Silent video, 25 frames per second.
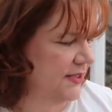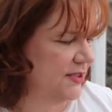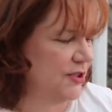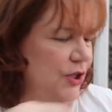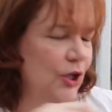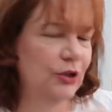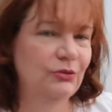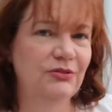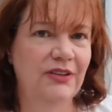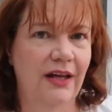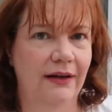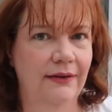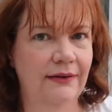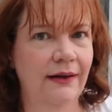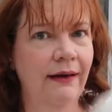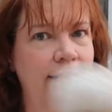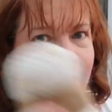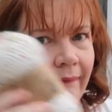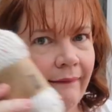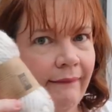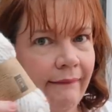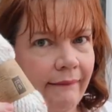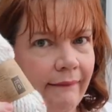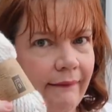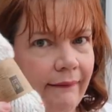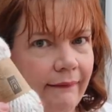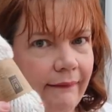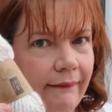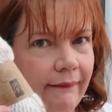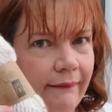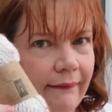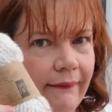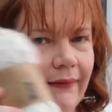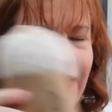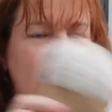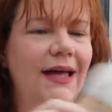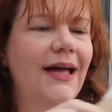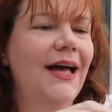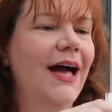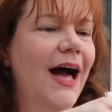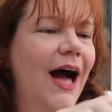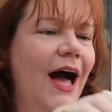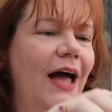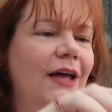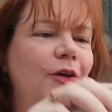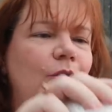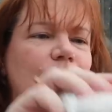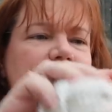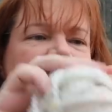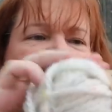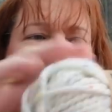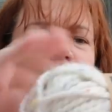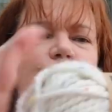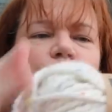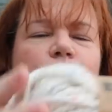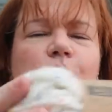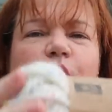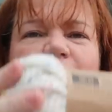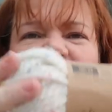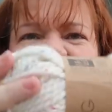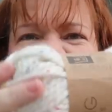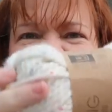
So then I got some wool.